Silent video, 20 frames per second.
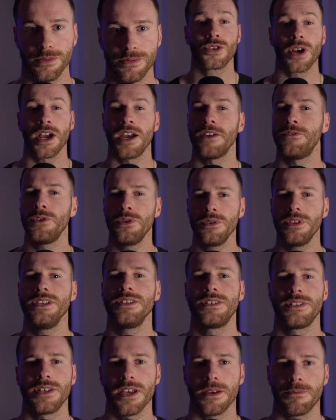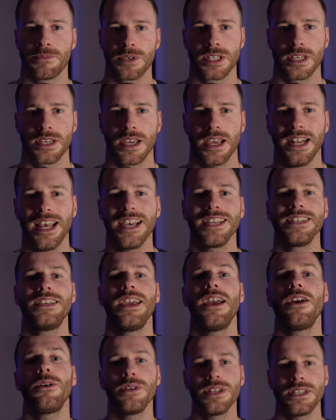Try a few of these tips, and I
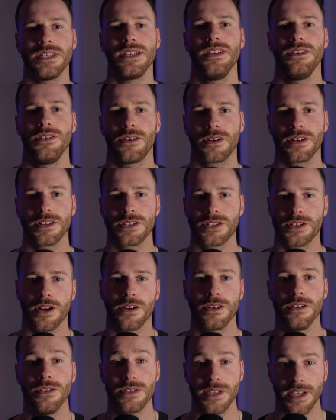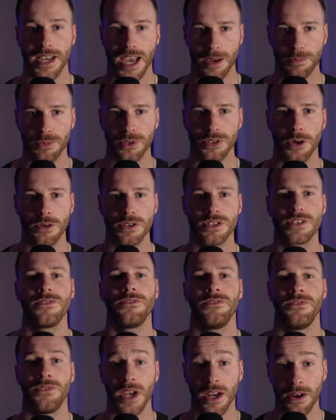guarantee you're going to start using Apple Notes
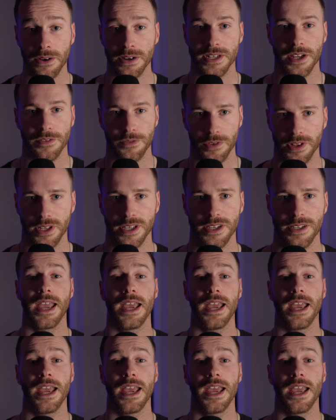very differently.